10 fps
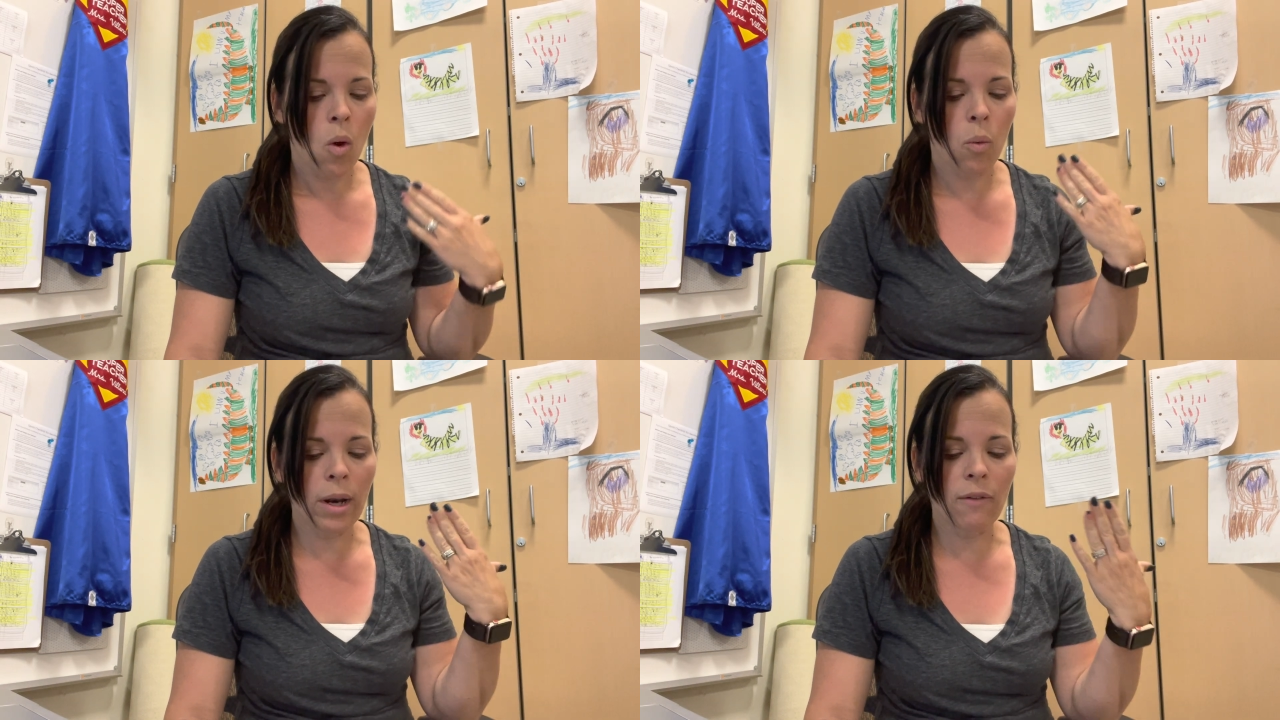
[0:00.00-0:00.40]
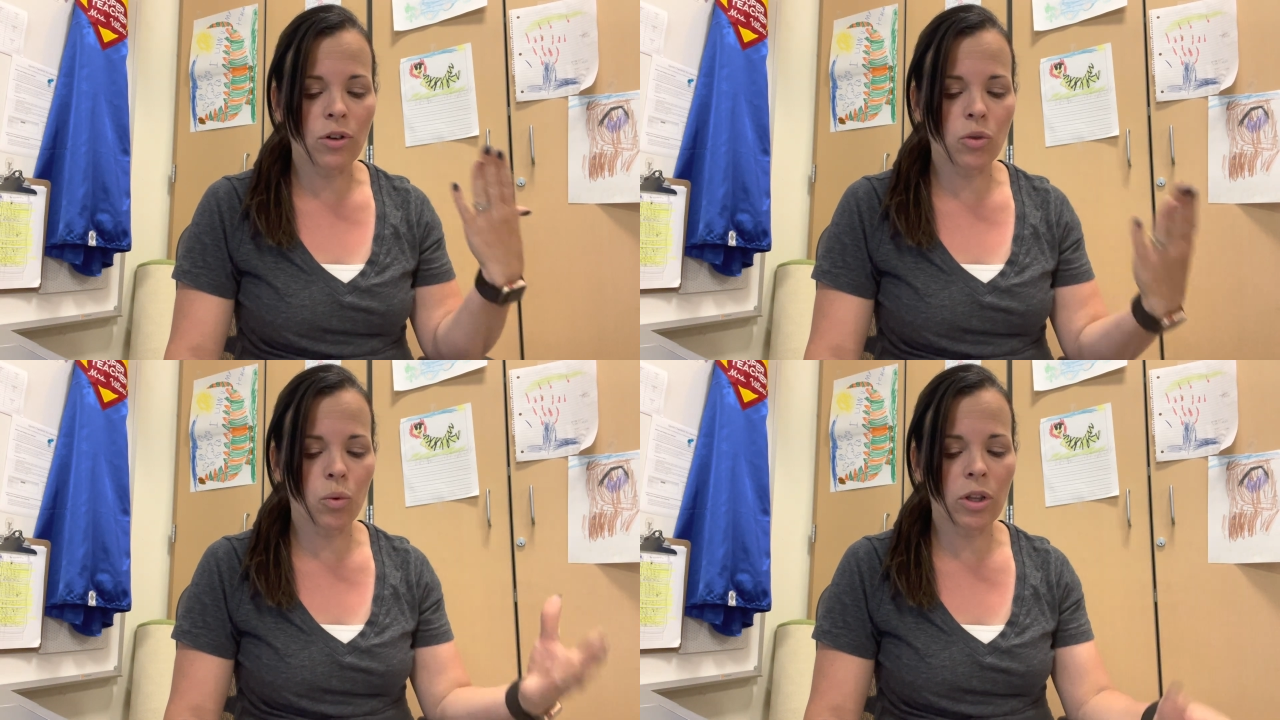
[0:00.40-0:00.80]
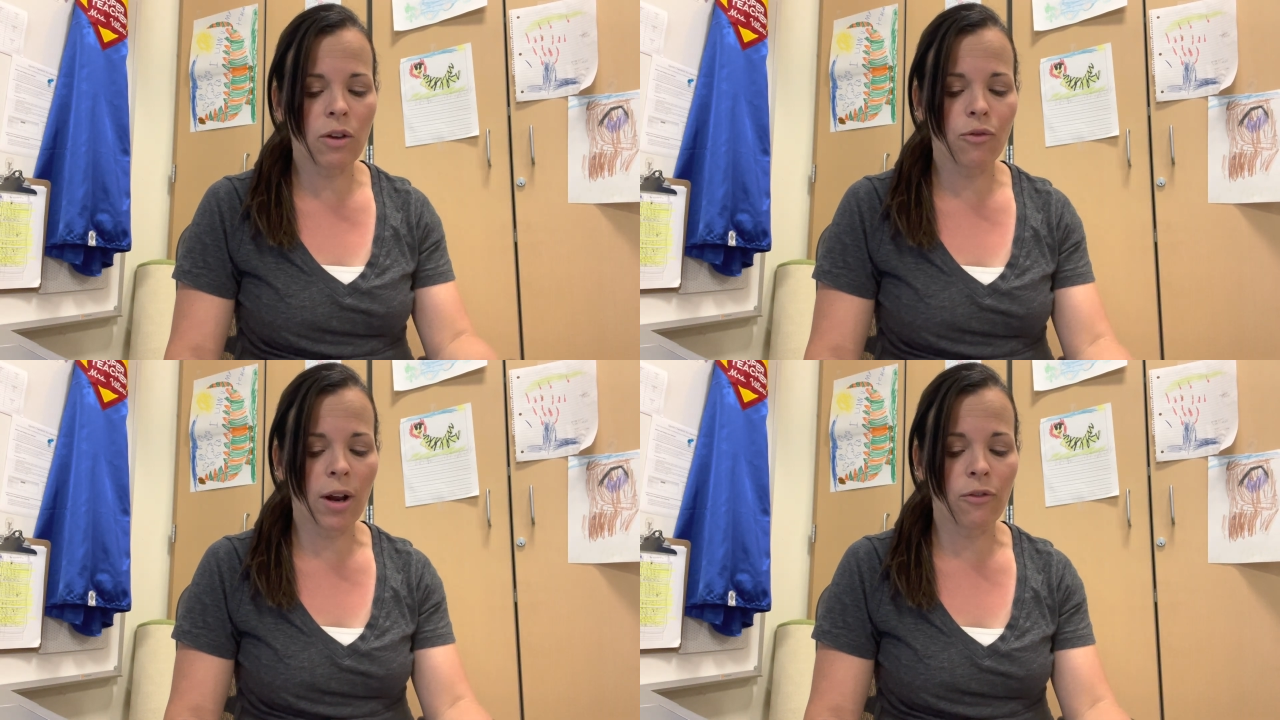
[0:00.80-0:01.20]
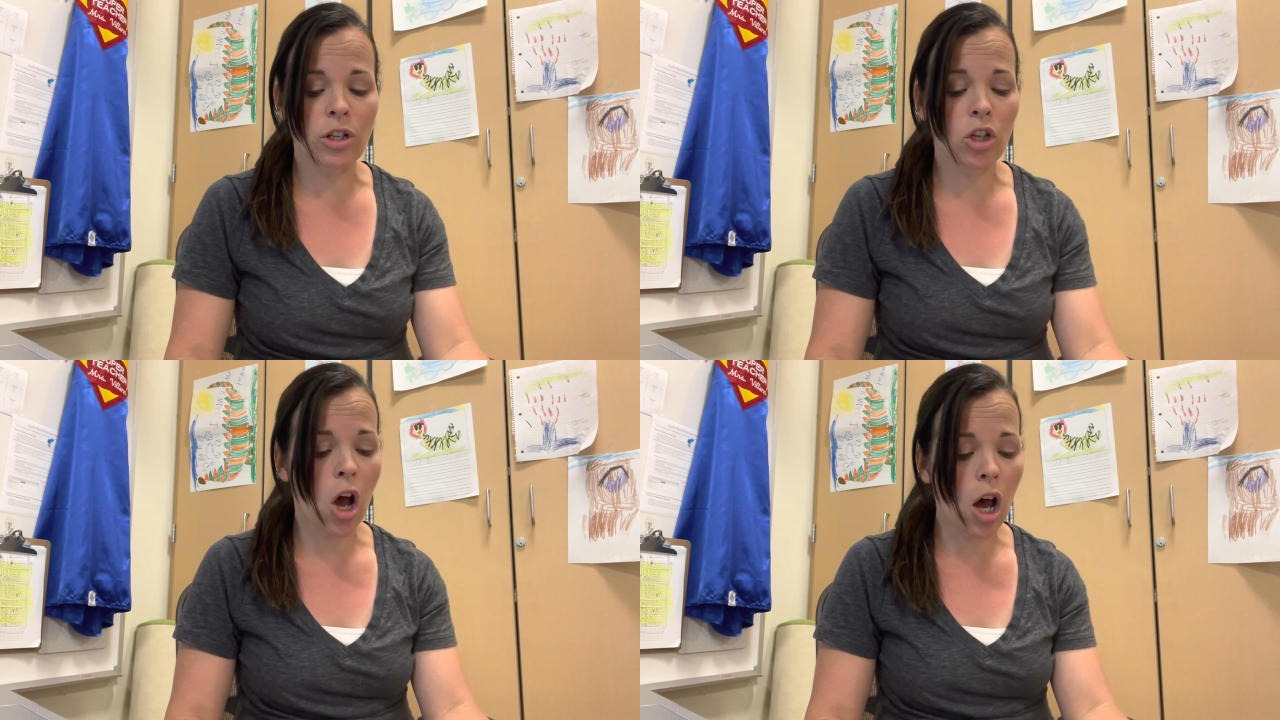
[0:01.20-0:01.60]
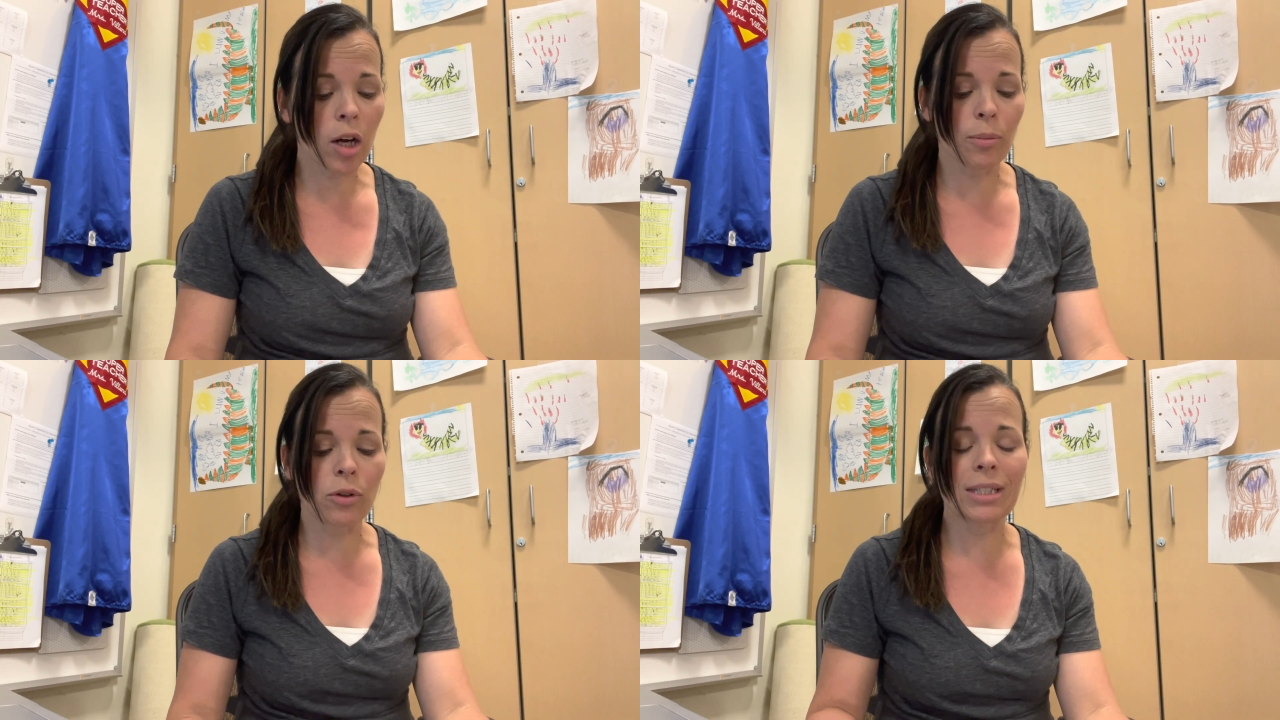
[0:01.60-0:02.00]
whatever is worthy of reverence,
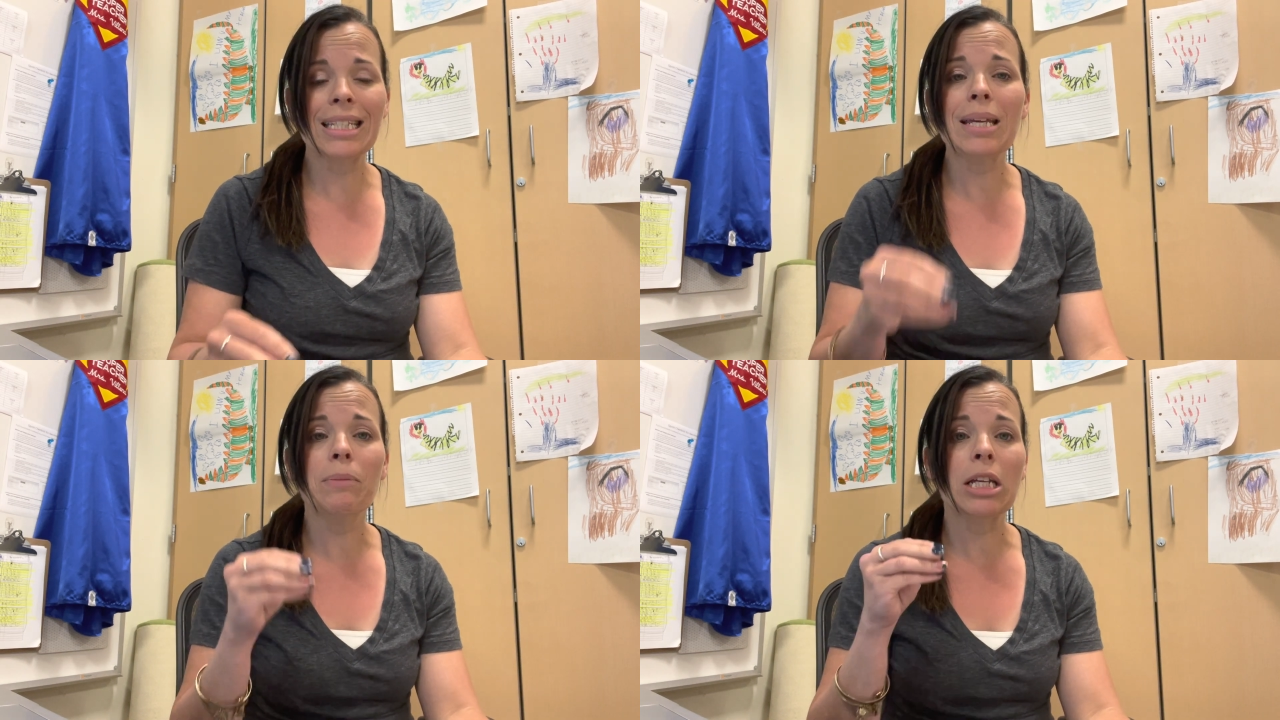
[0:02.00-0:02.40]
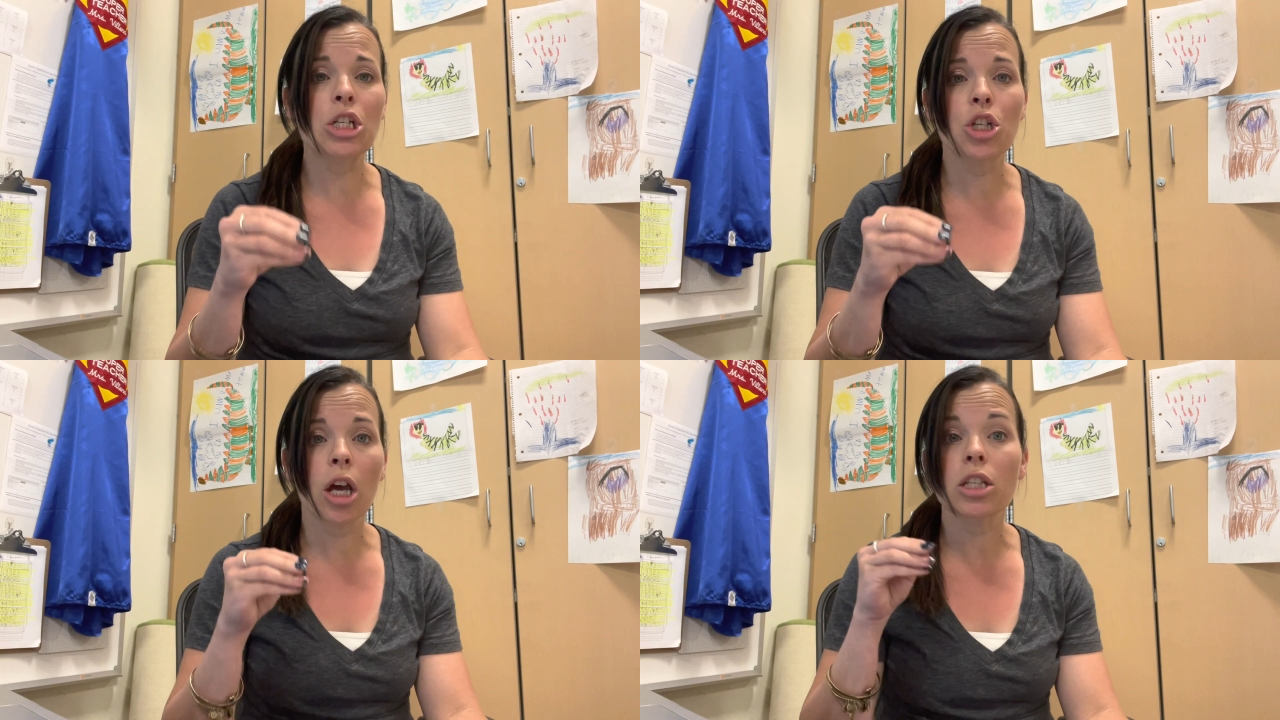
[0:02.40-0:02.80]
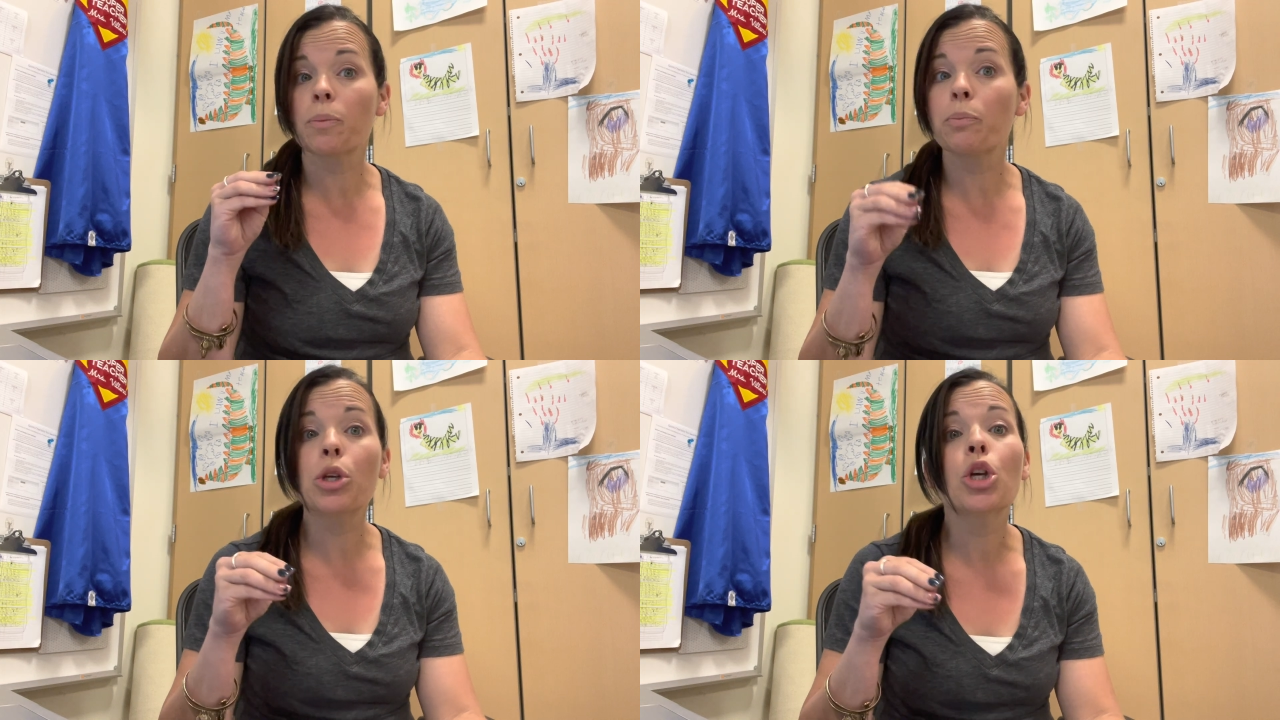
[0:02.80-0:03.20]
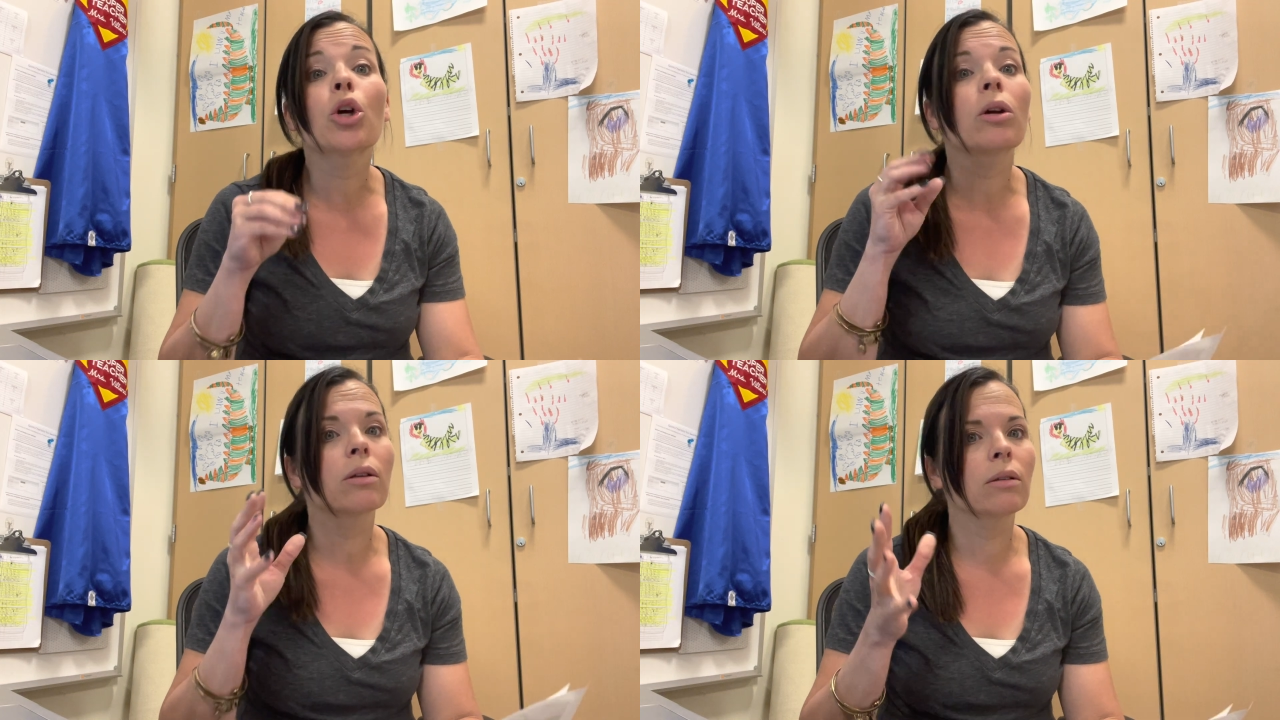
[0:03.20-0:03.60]
honorable, seemly, just, pure,